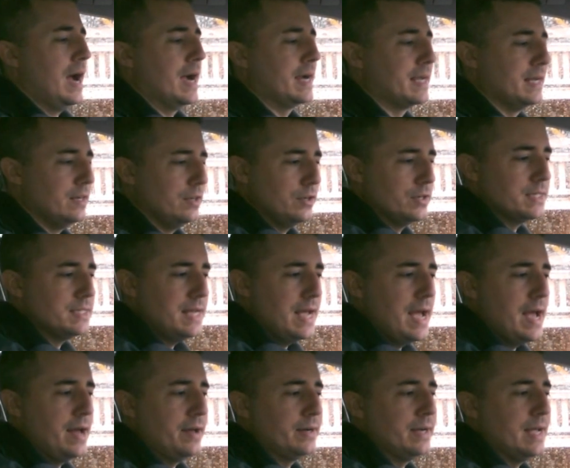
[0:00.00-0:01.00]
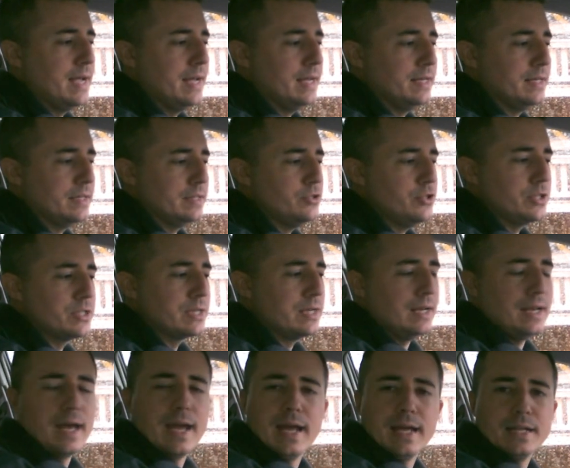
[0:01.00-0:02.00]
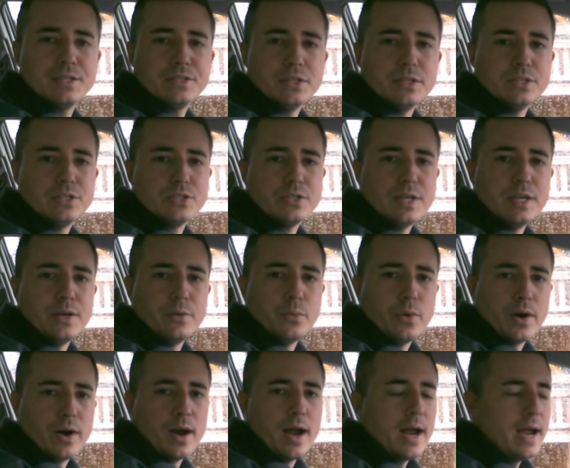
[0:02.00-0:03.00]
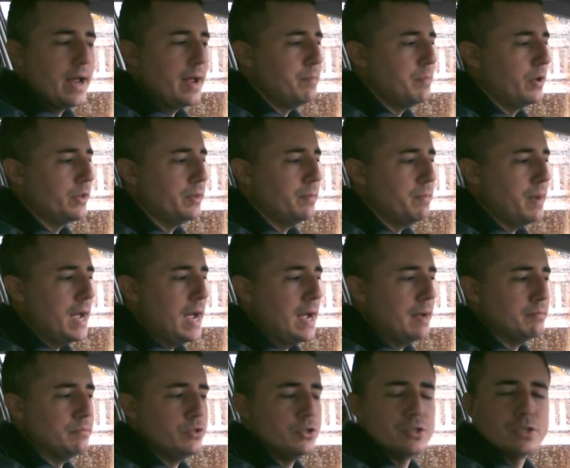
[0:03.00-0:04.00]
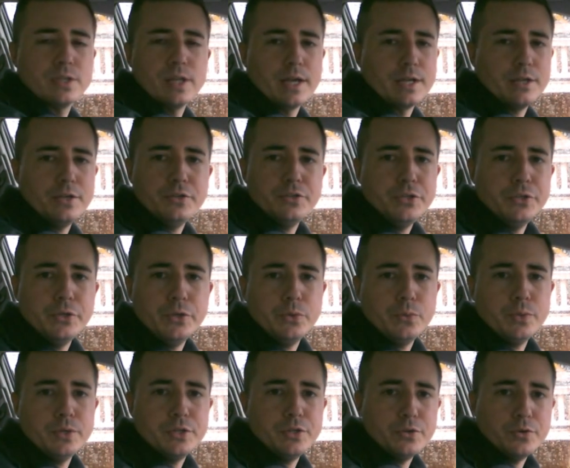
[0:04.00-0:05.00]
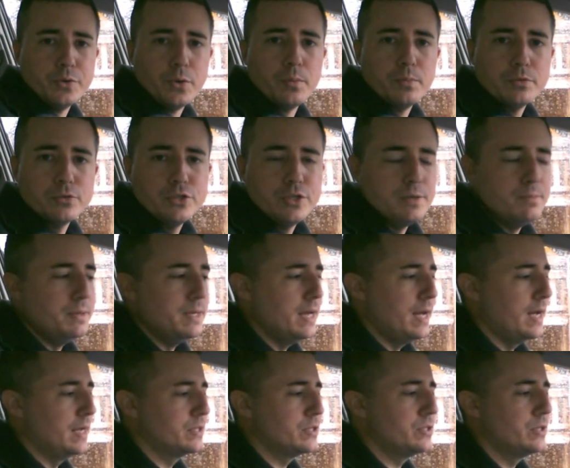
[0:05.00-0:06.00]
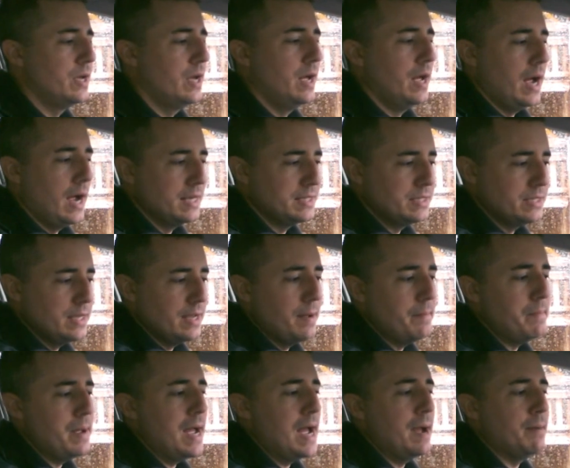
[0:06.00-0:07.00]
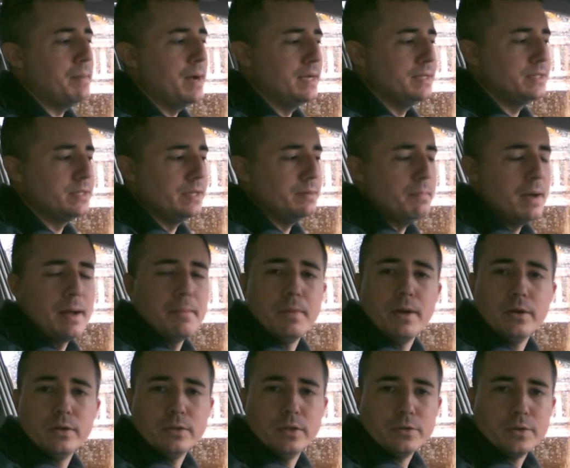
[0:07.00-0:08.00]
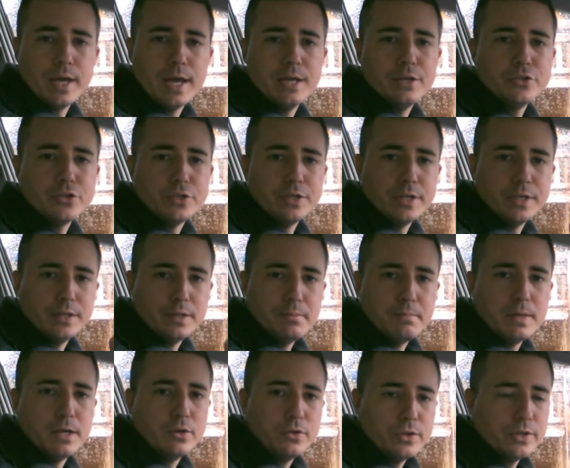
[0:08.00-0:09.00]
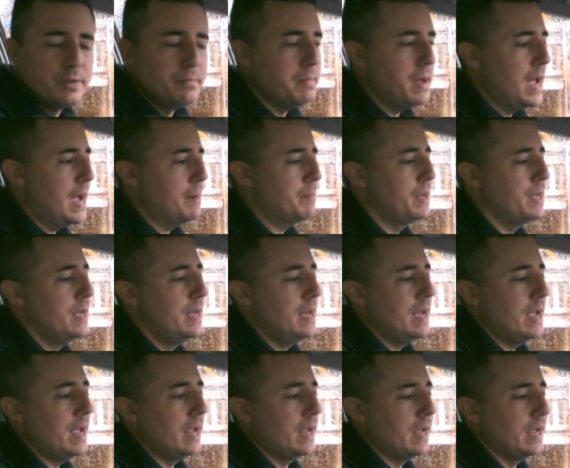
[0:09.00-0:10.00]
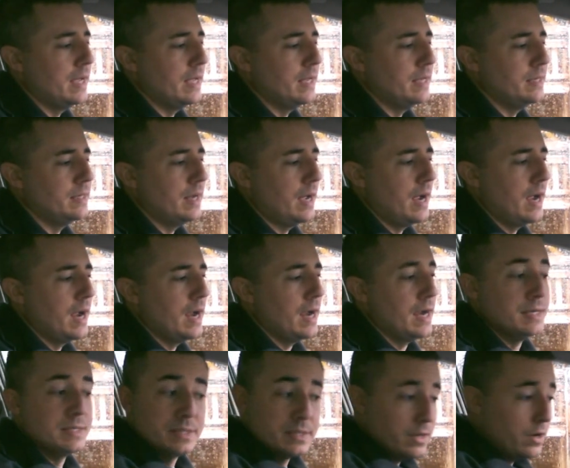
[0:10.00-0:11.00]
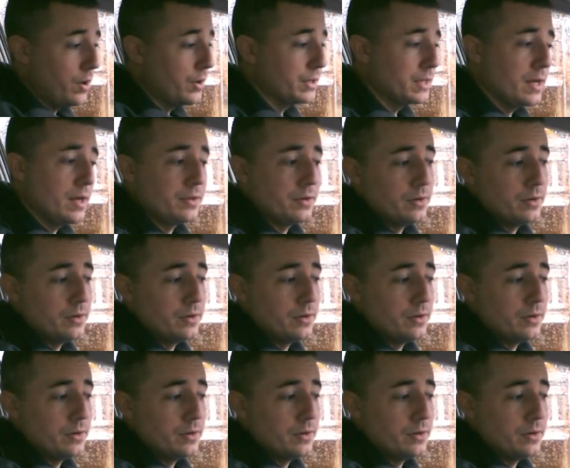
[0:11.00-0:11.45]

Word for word: I can look down and just glance and see where I am on the map, just like you do with your normal G P S. I see a map, I see my location in the middle of the map, and I see all the